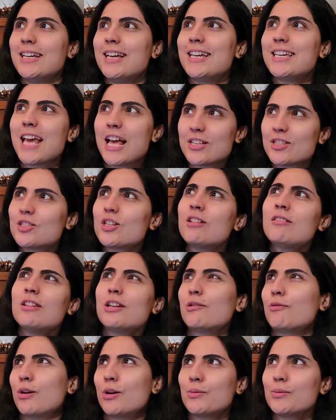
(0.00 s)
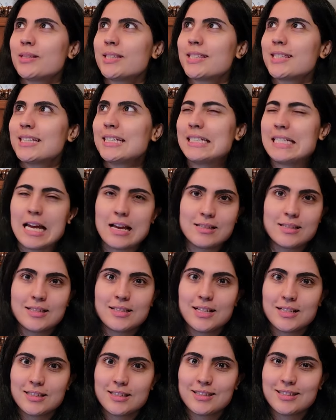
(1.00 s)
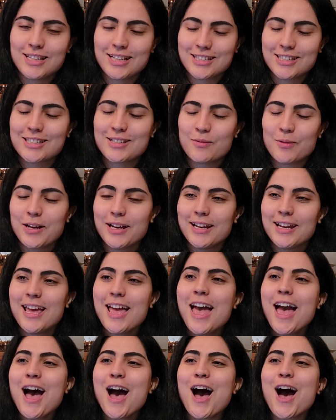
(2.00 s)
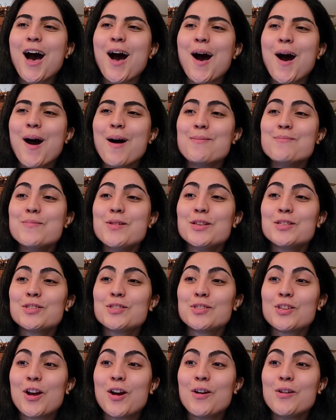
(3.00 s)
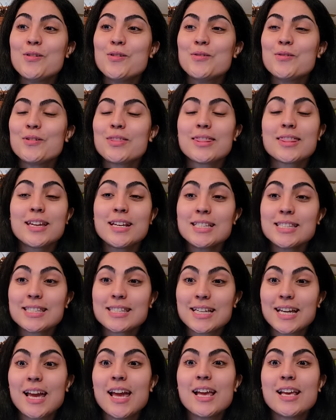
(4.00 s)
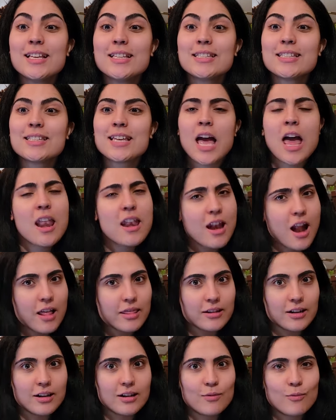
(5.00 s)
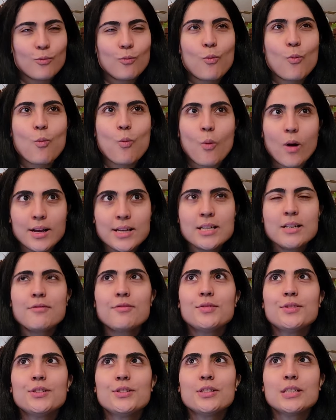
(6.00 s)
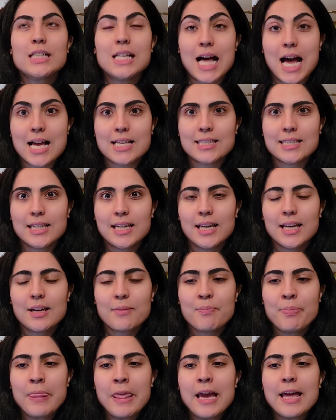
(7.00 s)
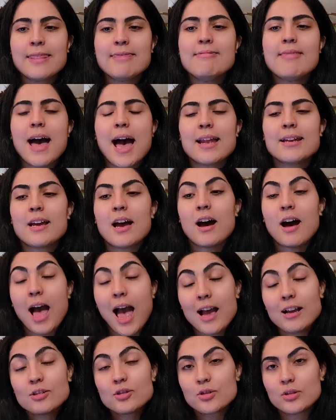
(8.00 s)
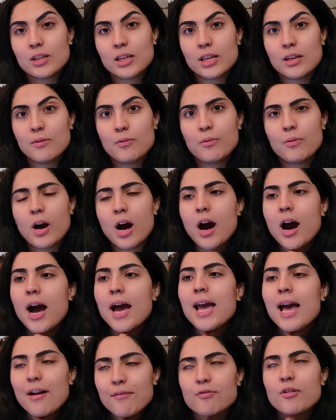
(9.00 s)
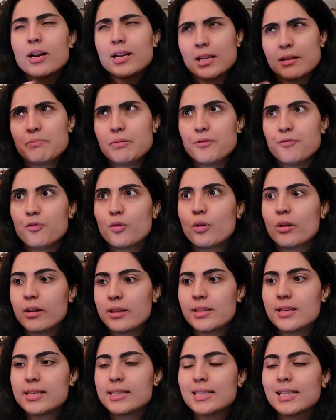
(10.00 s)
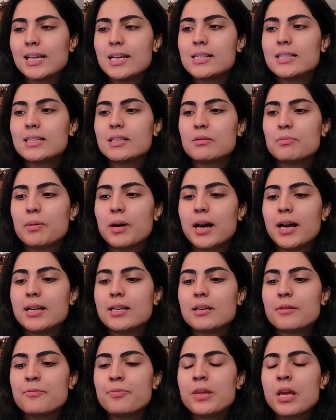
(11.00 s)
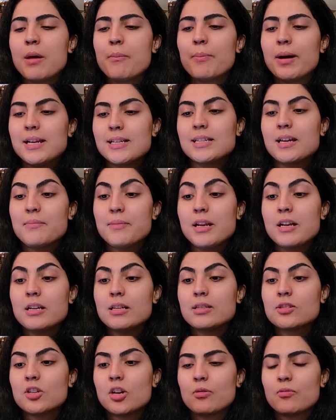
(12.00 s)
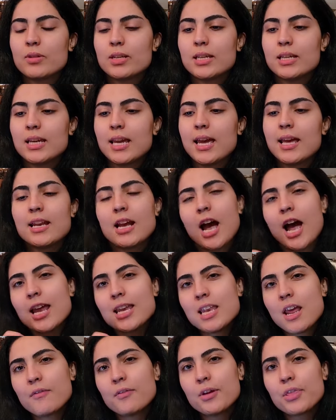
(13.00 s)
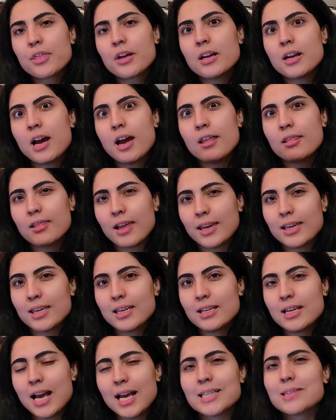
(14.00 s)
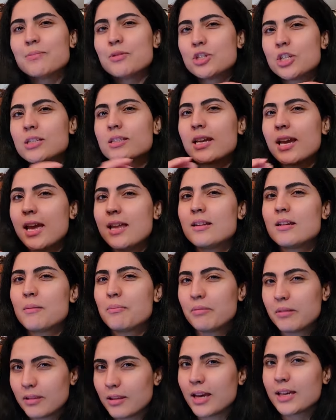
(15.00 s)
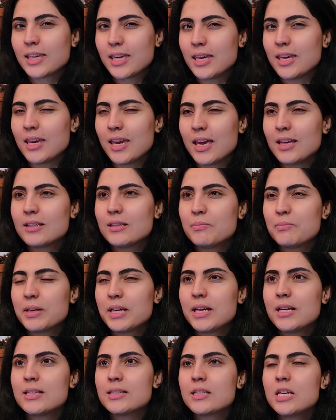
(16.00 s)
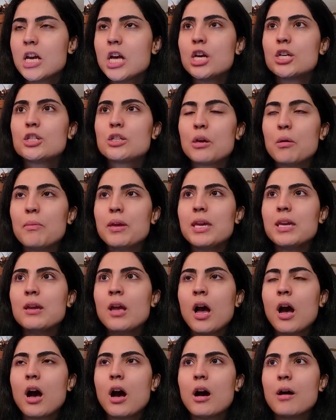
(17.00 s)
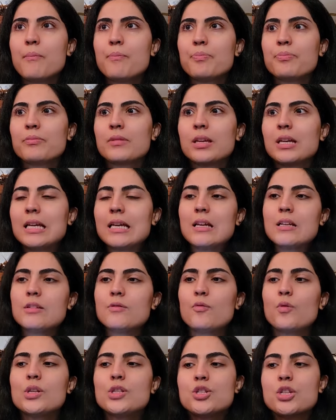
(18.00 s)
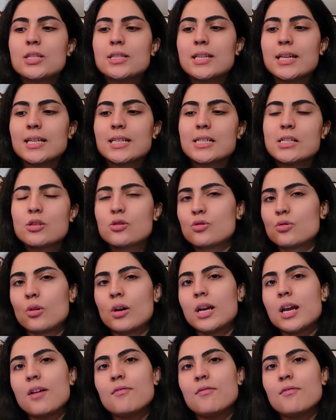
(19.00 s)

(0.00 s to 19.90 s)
Yes, that's the one. So this is another wonderful classic that actually I have read it before this list, but by the time that I started reading it, I never thought I like it as much as I end up liking it, because to me, it was just like this story.